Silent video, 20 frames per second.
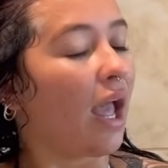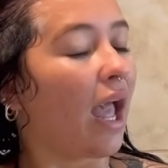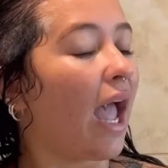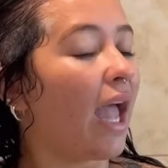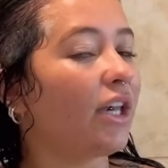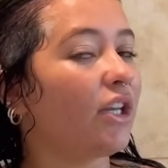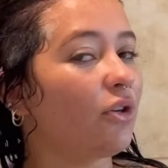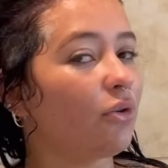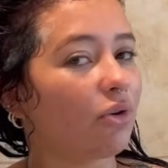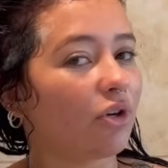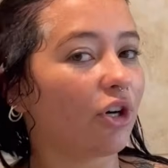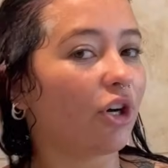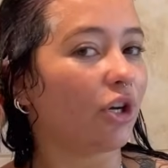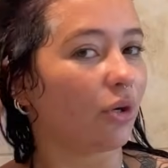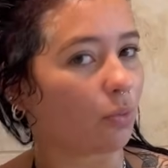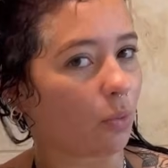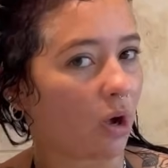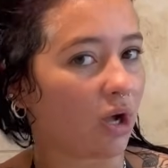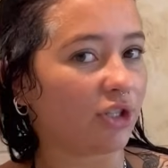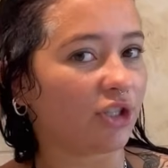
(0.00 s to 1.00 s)
And you
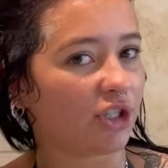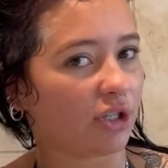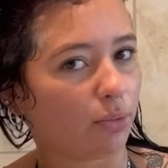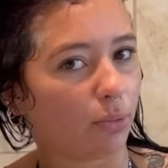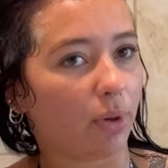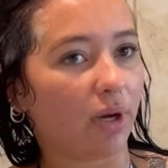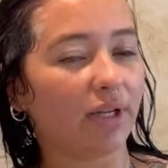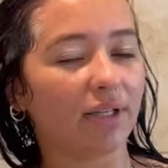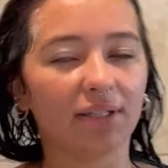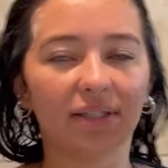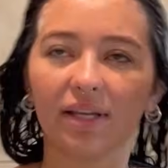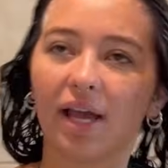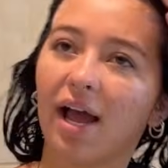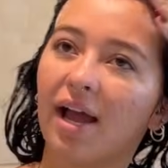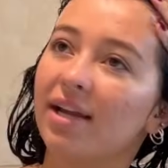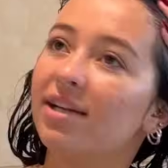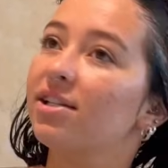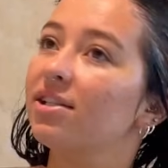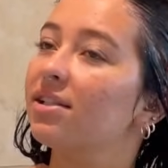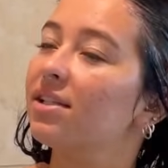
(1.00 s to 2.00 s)
could wash it once.
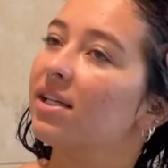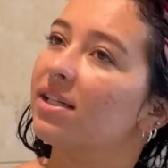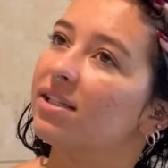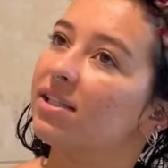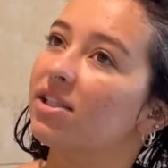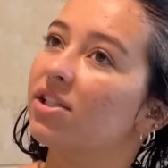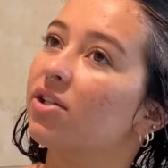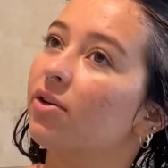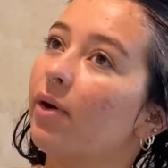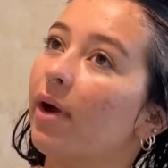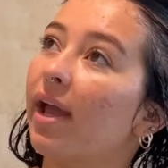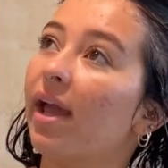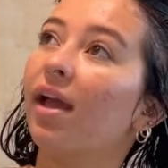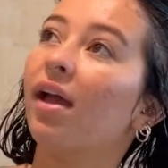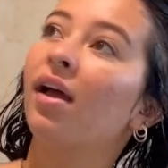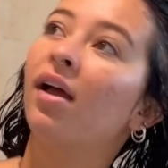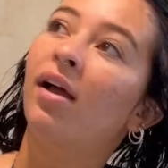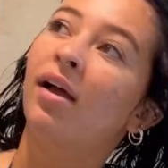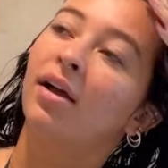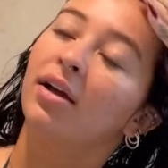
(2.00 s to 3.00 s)
I just like to do
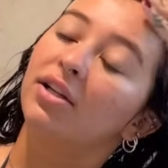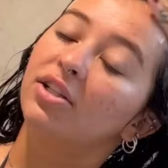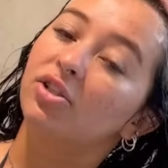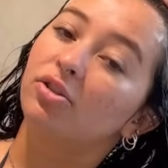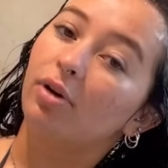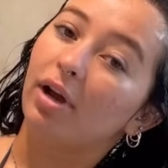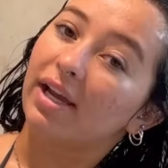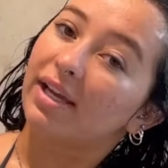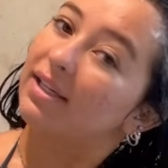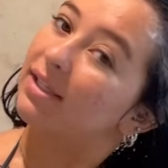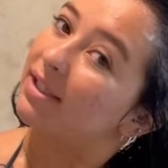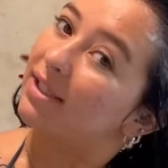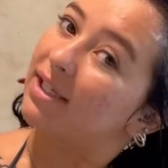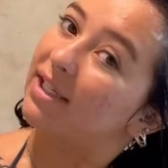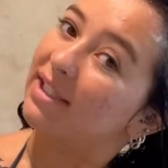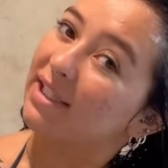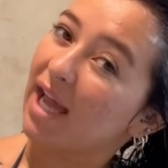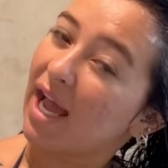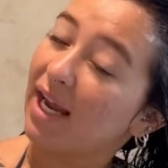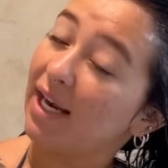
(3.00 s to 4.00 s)
it twice
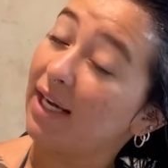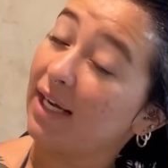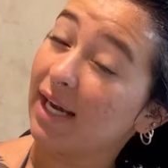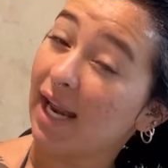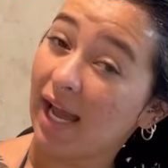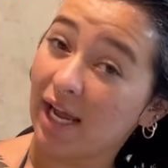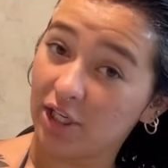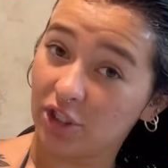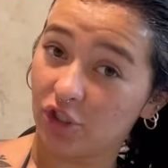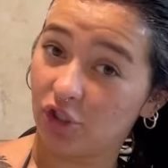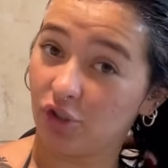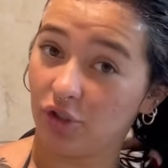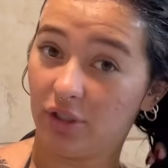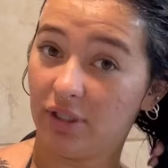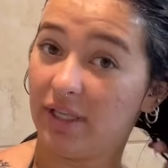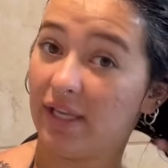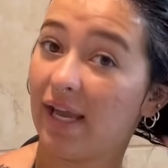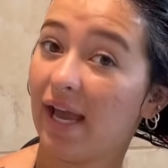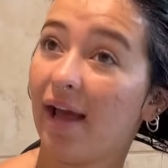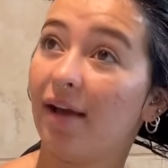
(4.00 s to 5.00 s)
because I
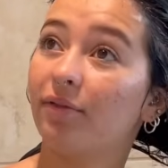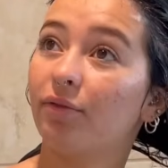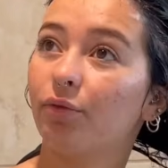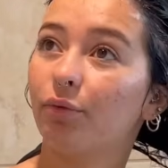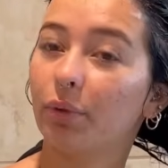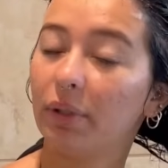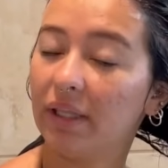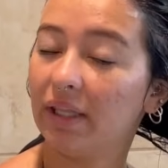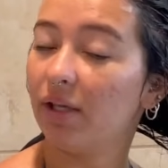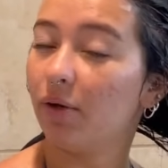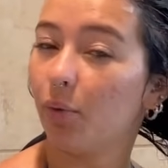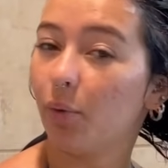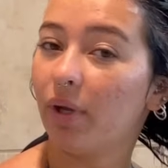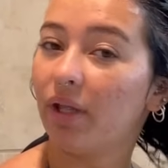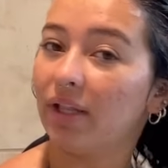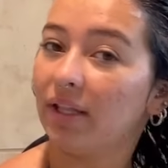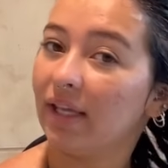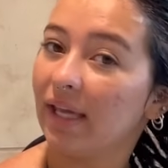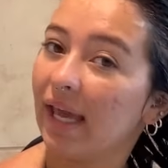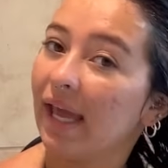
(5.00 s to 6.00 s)
naturally have really
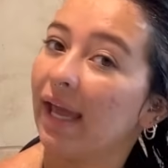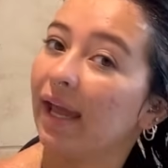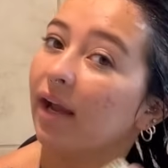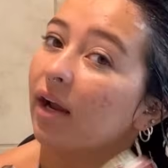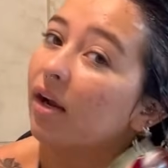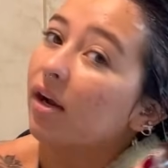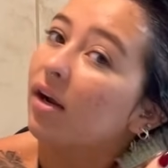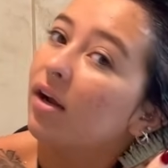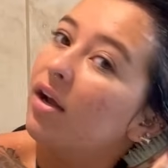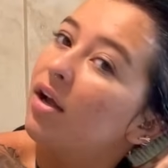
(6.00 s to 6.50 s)
oily hair.